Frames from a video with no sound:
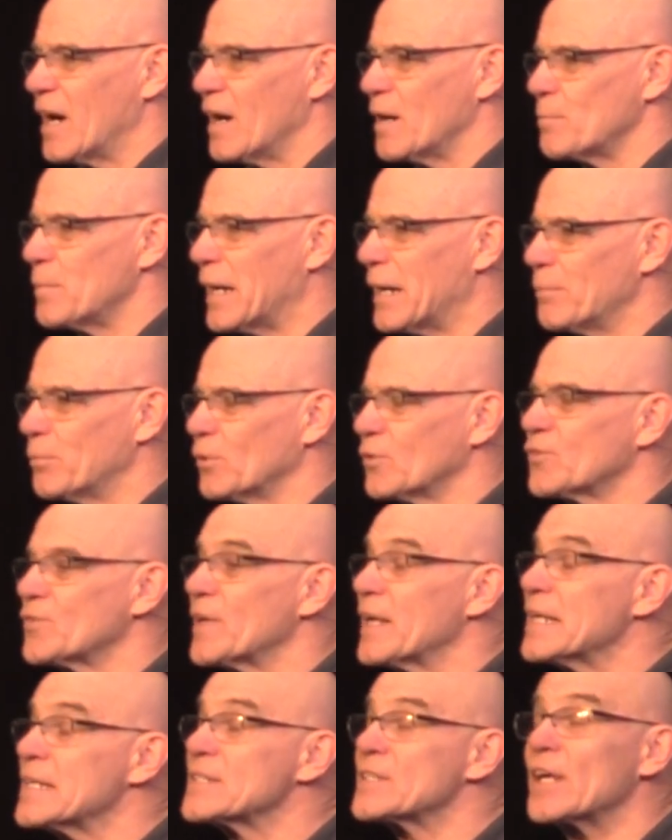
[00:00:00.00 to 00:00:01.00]
our Bible
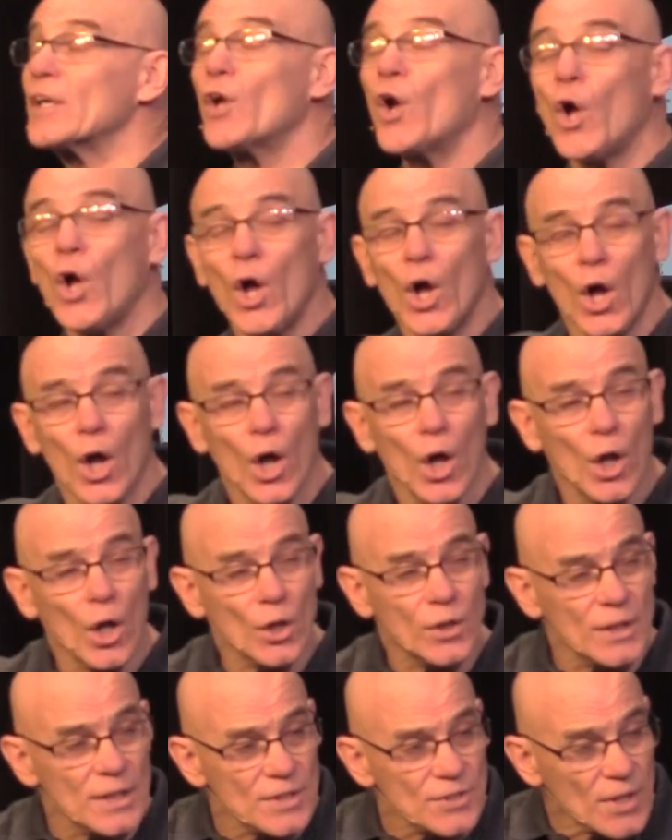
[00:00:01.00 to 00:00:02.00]
says, and
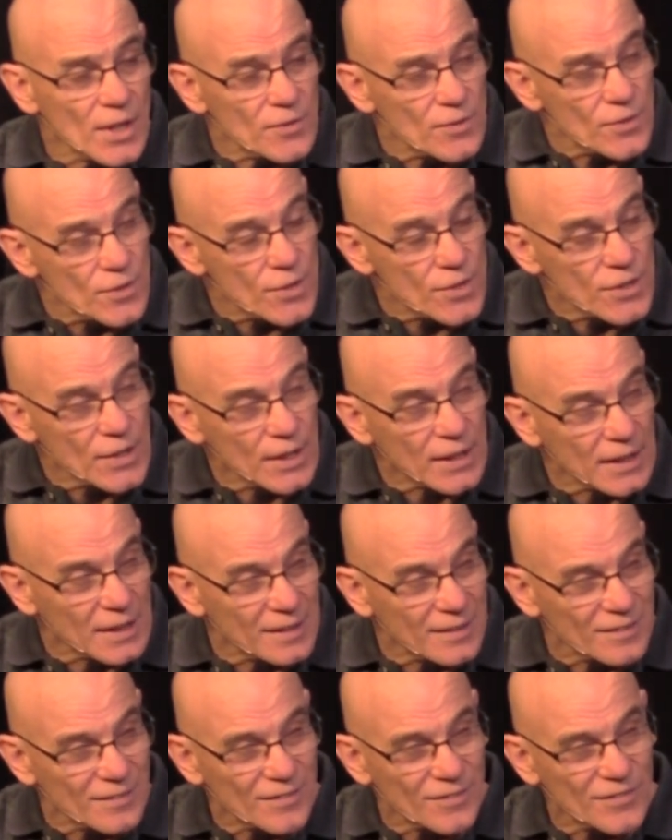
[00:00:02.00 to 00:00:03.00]
all these other
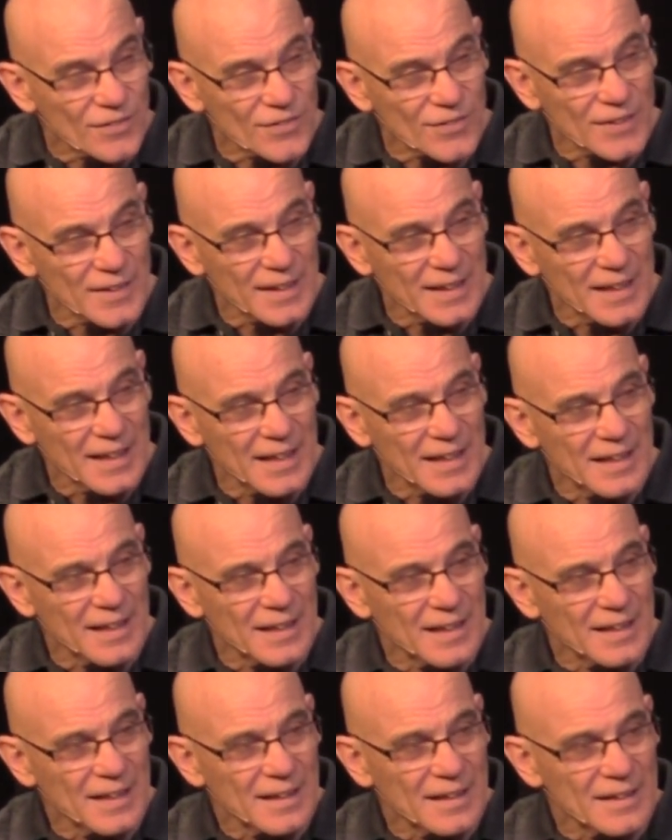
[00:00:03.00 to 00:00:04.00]
things,
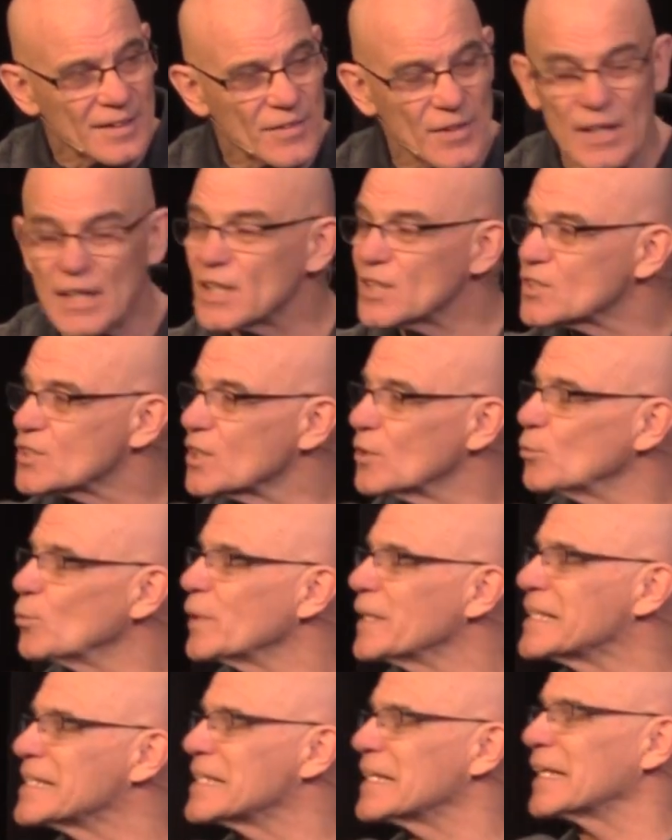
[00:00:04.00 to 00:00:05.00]
things that
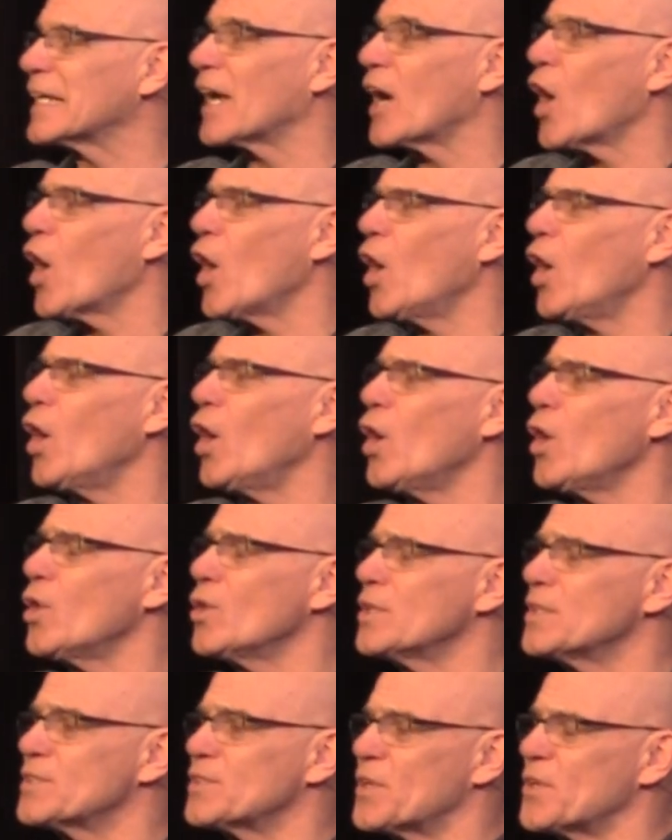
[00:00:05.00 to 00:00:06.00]
we seek,
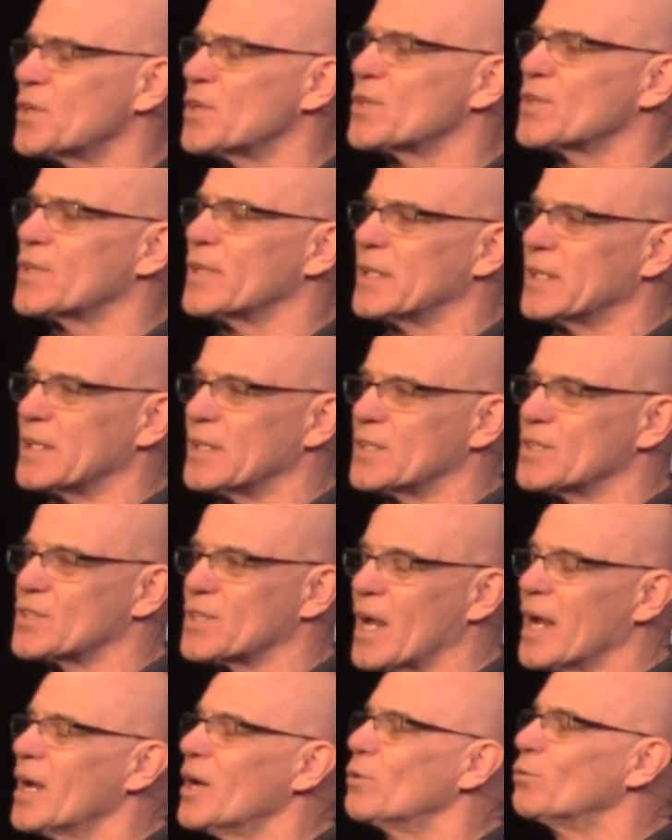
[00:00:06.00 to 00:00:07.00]
all these other
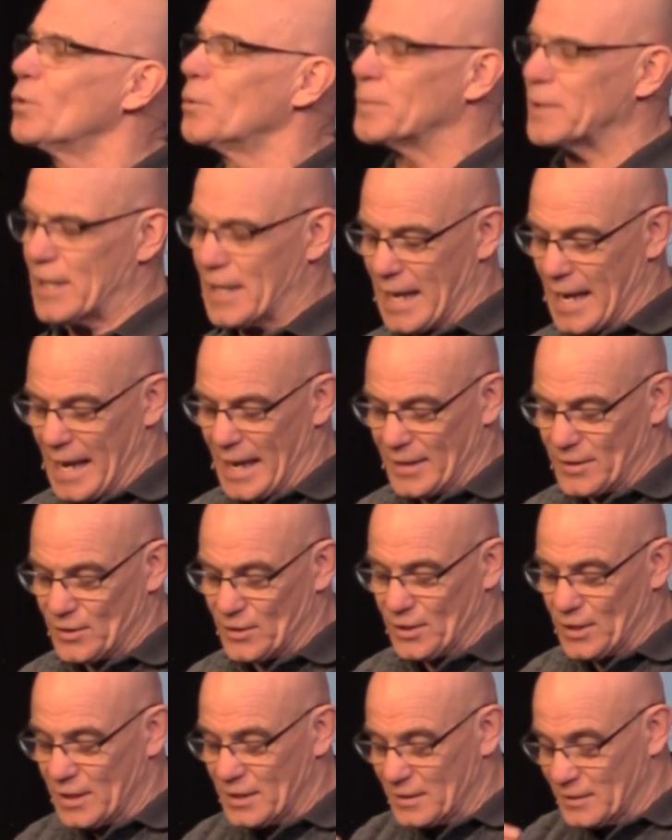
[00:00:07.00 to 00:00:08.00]
things will be
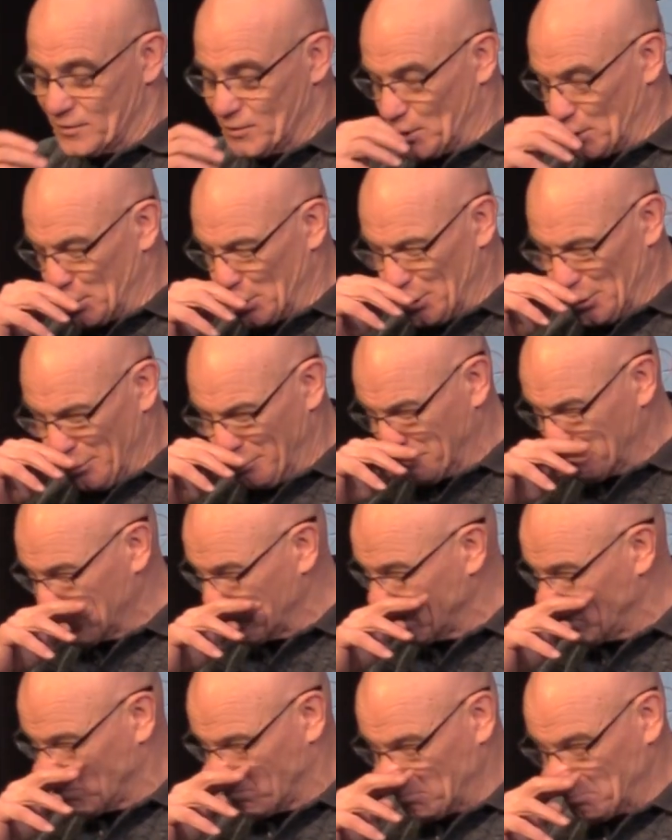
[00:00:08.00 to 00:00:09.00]
added to you.
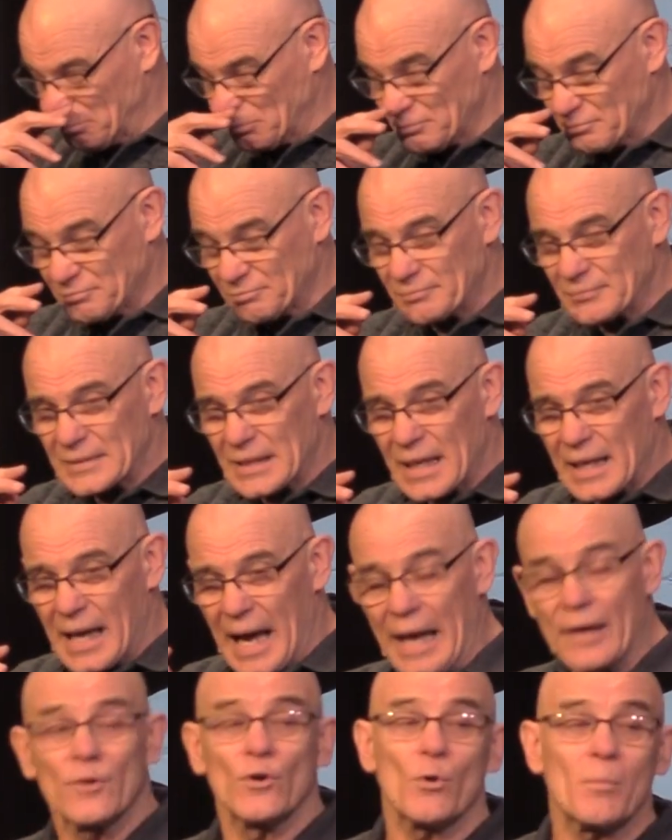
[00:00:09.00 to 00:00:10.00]

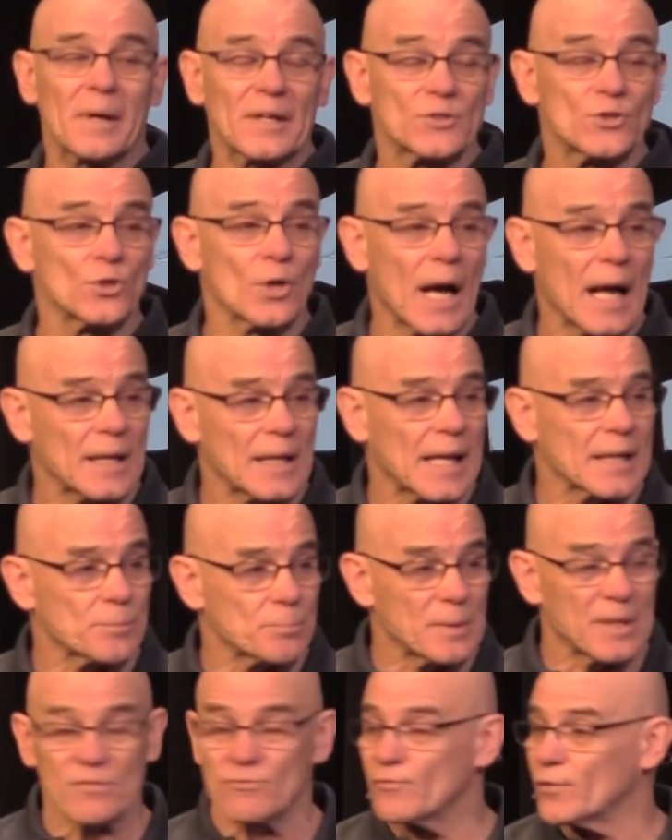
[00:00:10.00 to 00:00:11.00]
I don't know about you, I
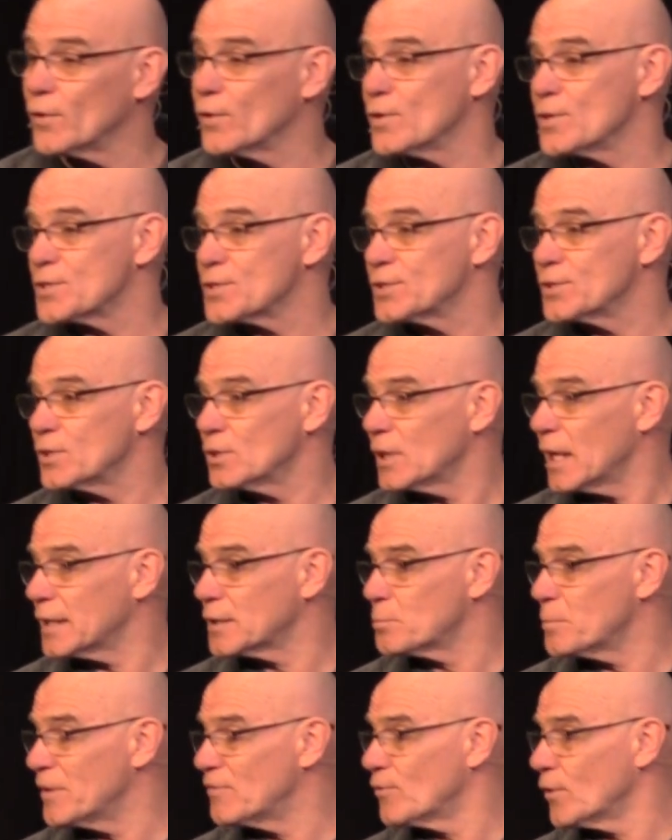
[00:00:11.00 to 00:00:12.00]
like being first. Do you
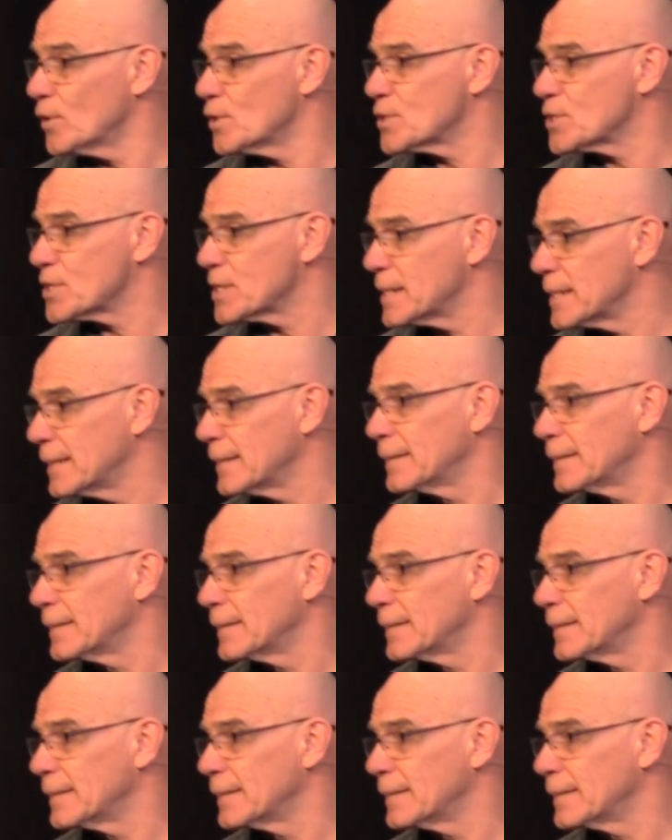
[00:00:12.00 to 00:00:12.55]
like to be first?